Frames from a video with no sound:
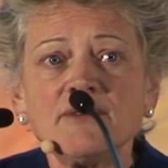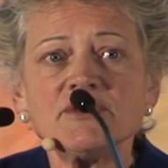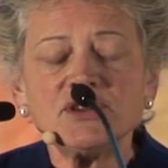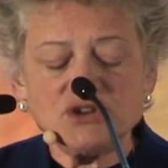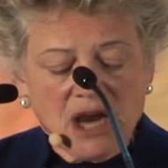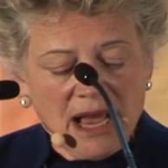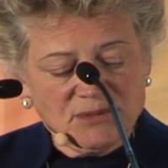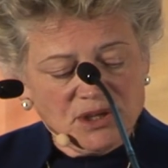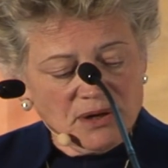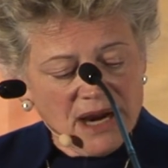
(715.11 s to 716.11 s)
for the
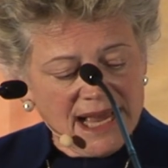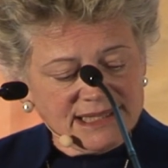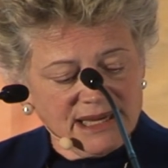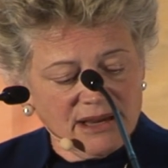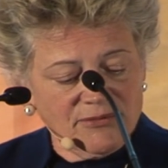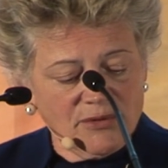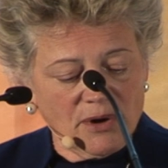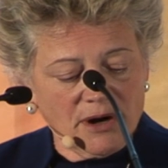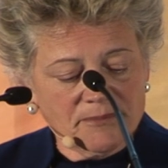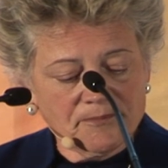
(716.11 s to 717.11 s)
jobs you're asking
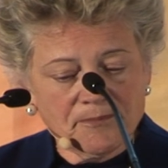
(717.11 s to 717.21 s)
for.